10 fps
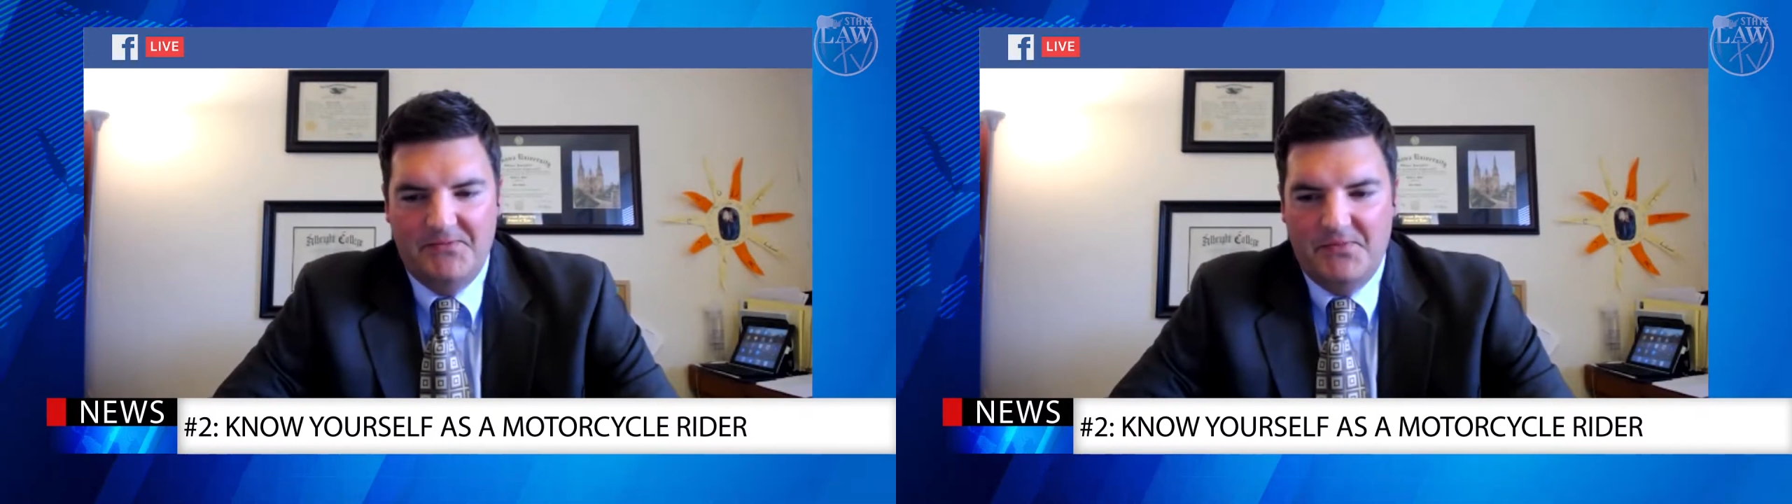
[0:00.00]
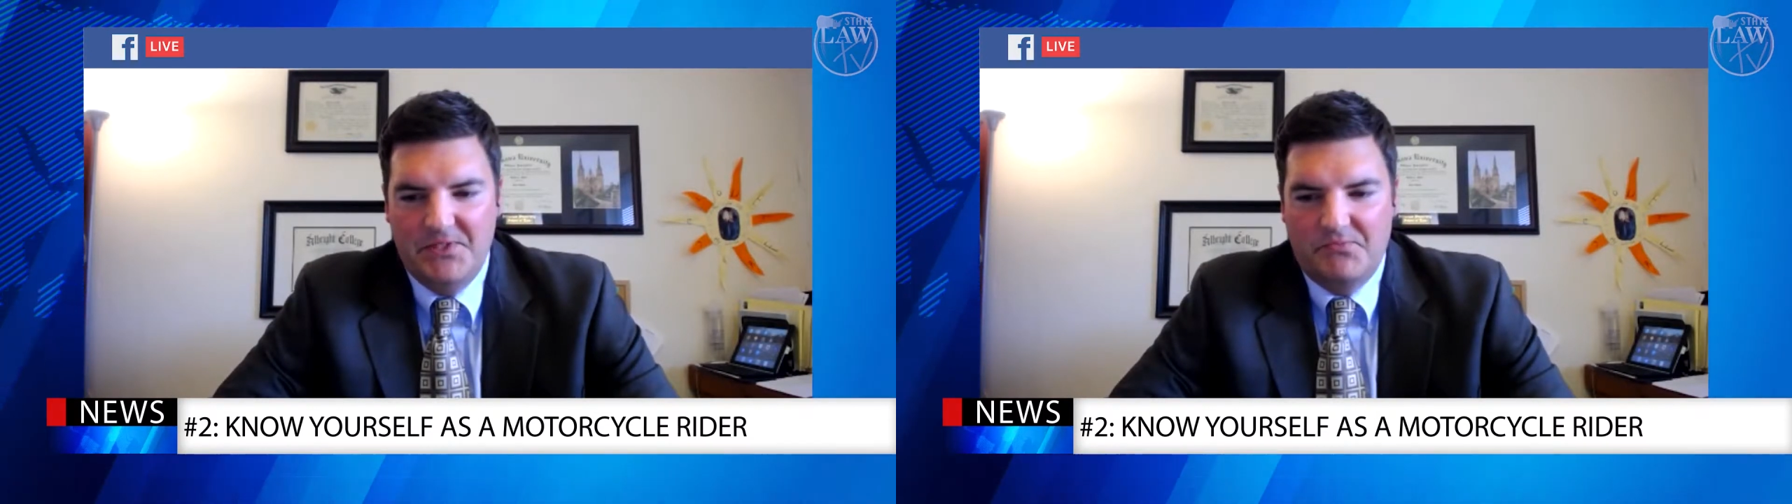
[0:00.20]

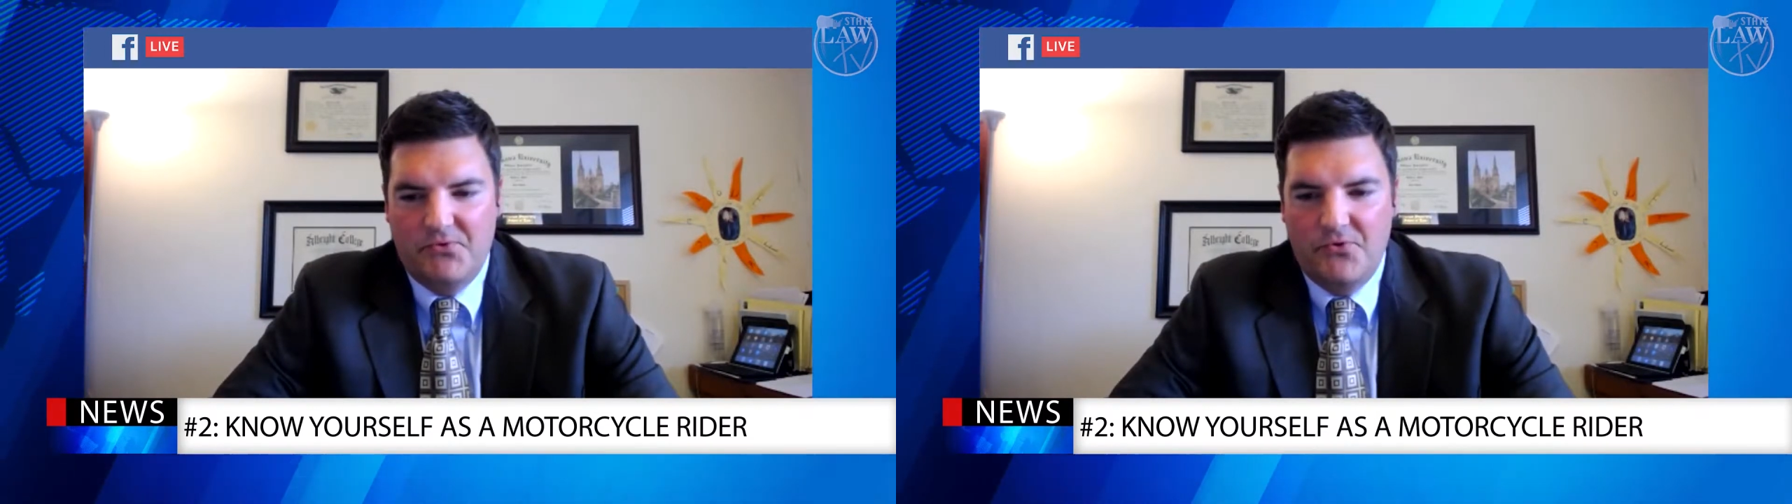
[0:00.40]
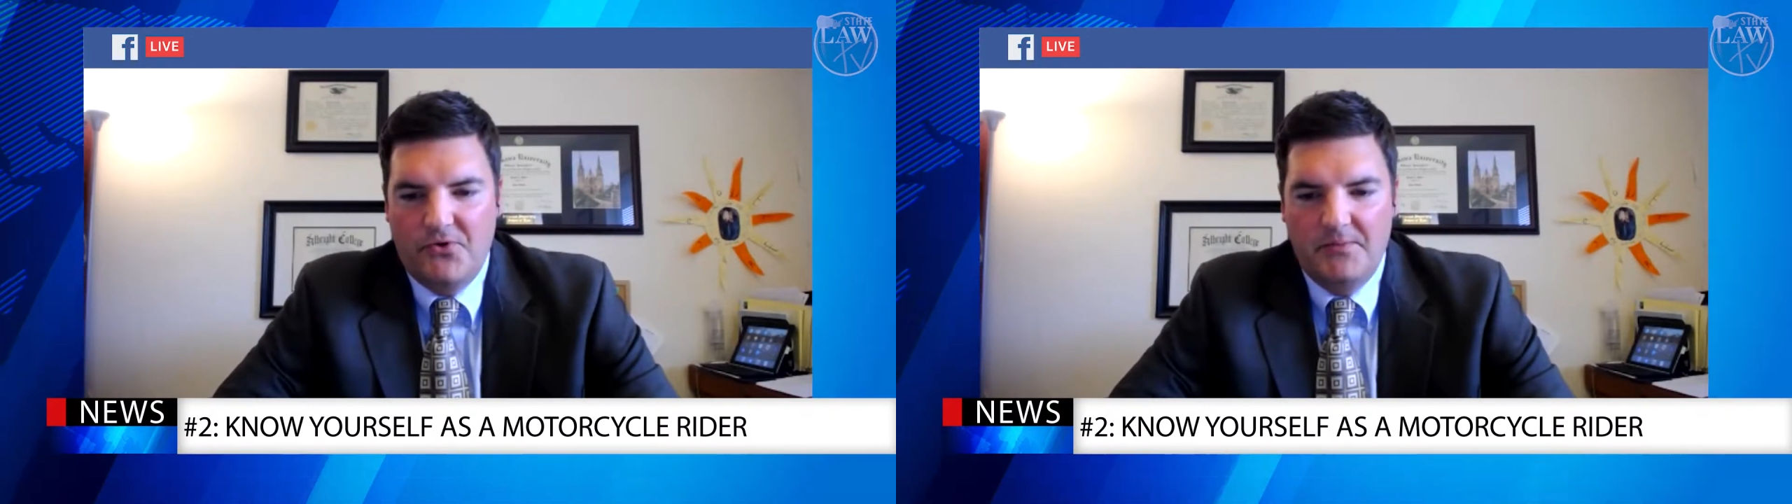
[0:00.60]
this
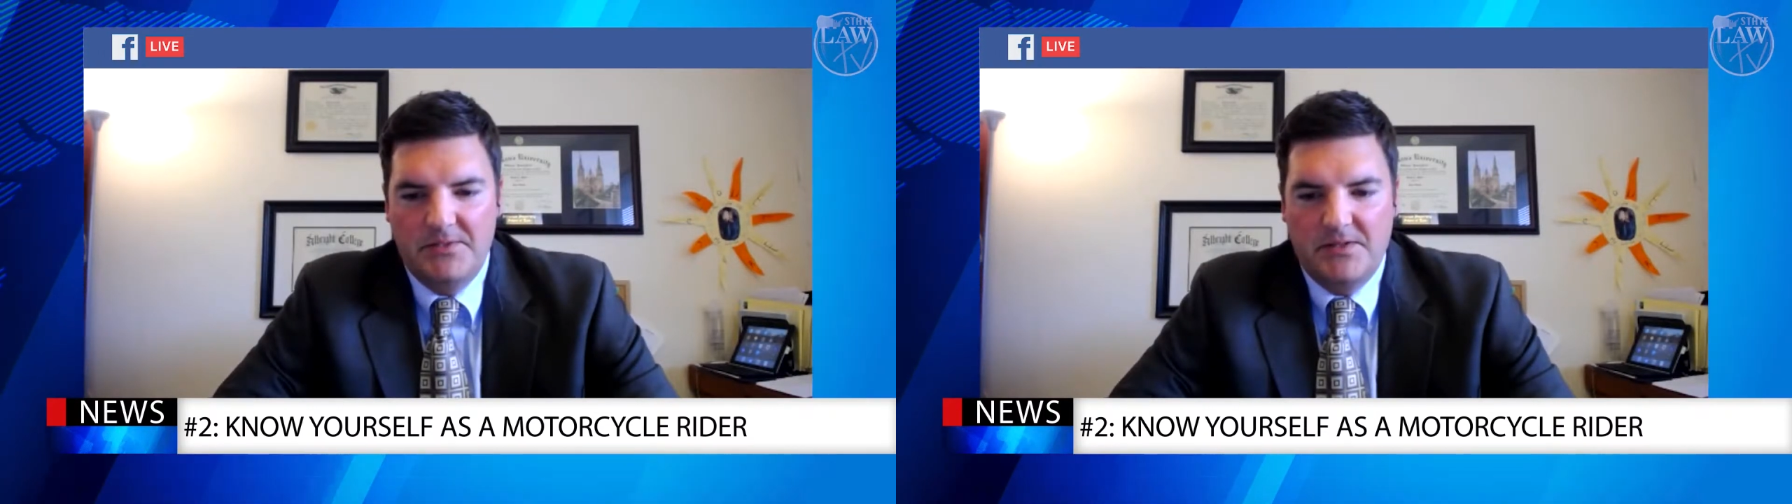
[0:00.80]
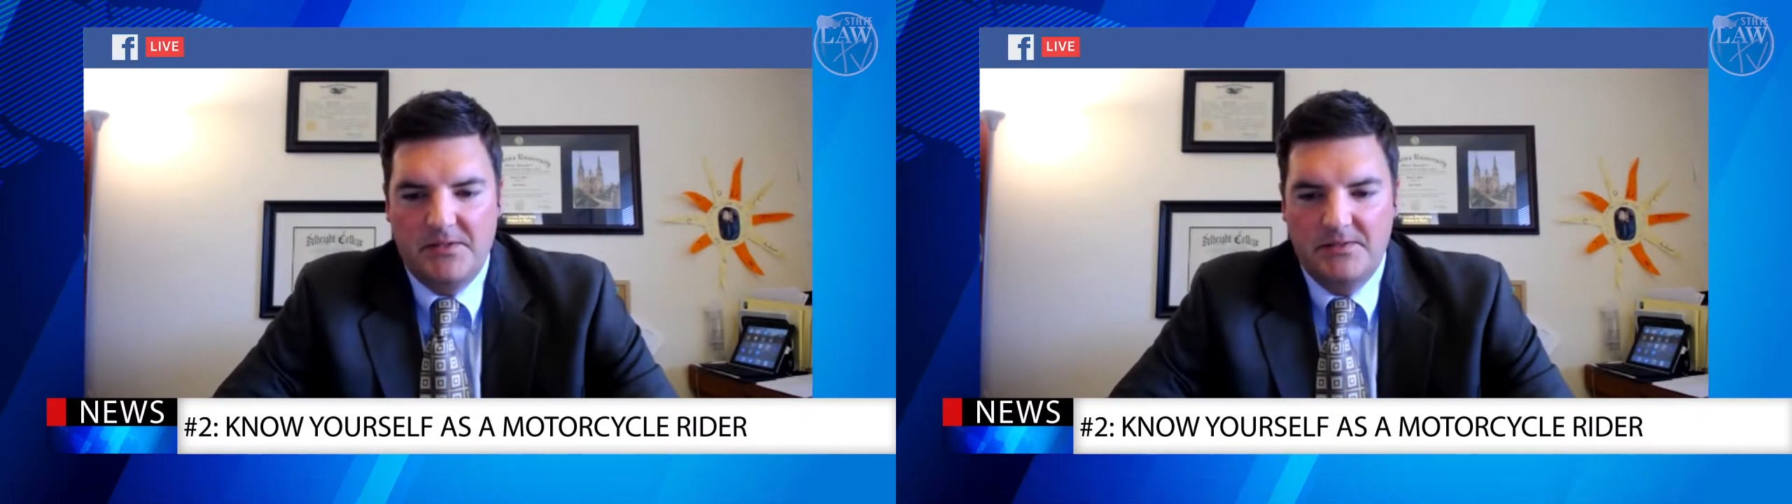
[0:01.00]
program because I
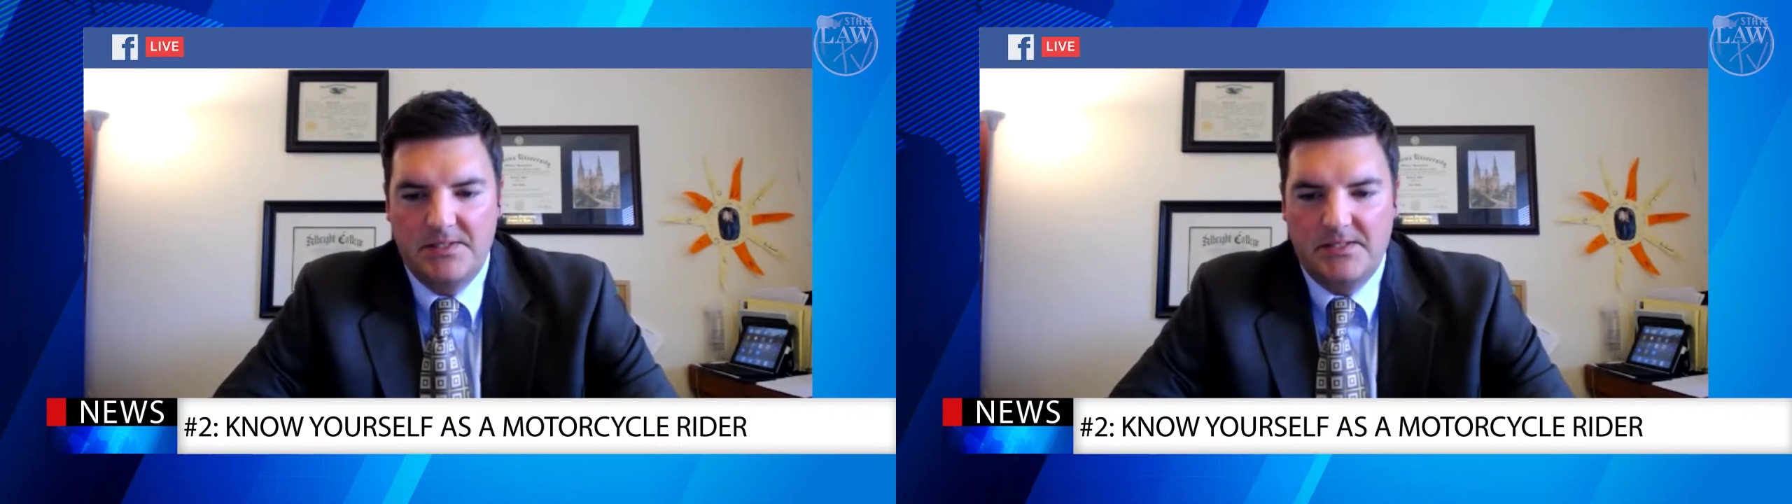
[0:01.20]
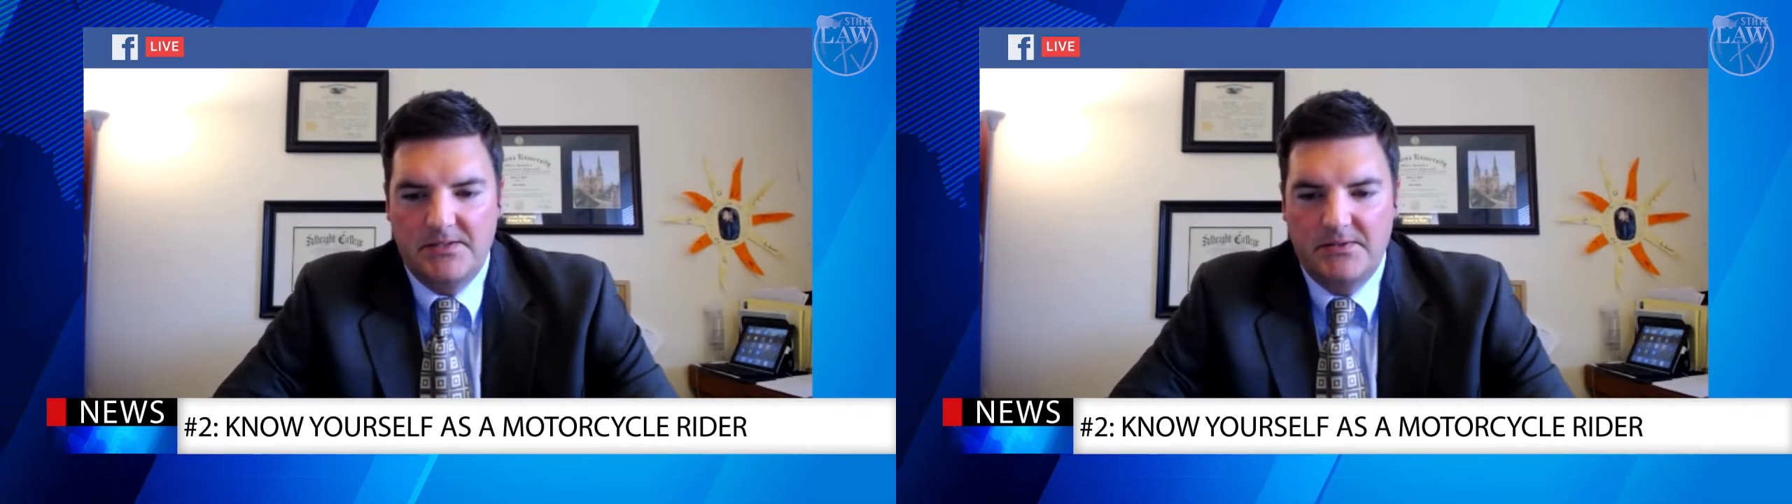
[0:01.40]
think it's
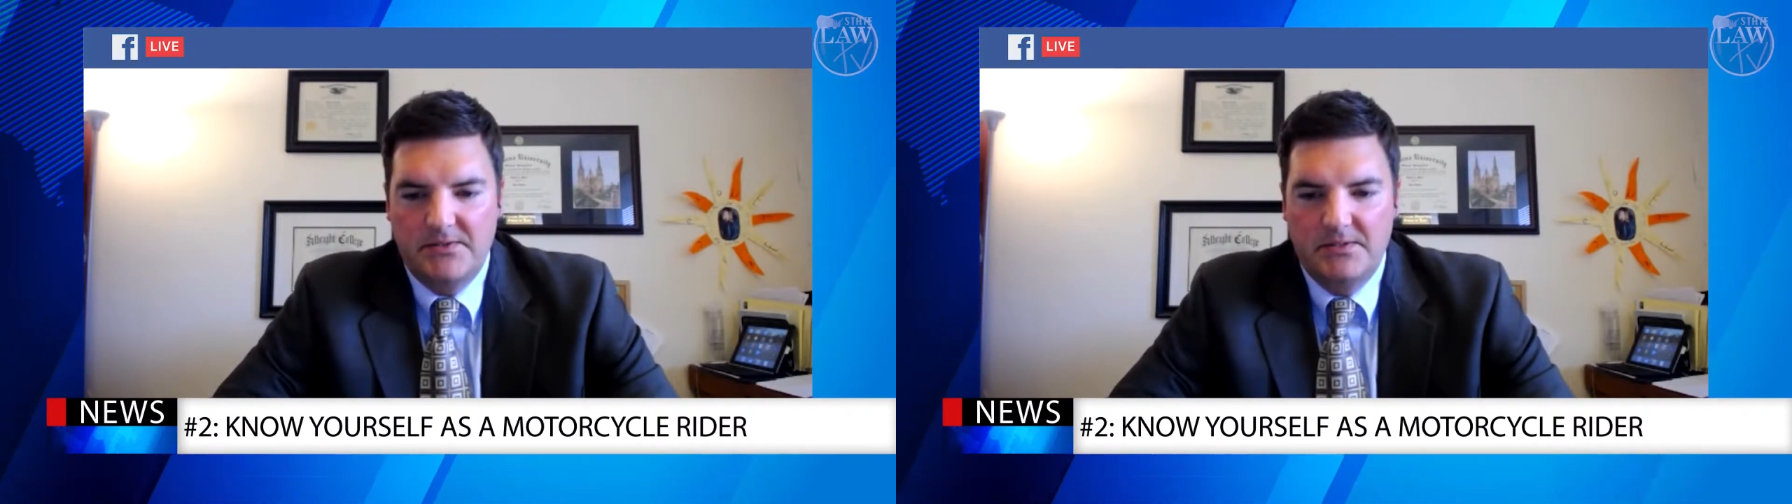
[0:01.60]
excellent,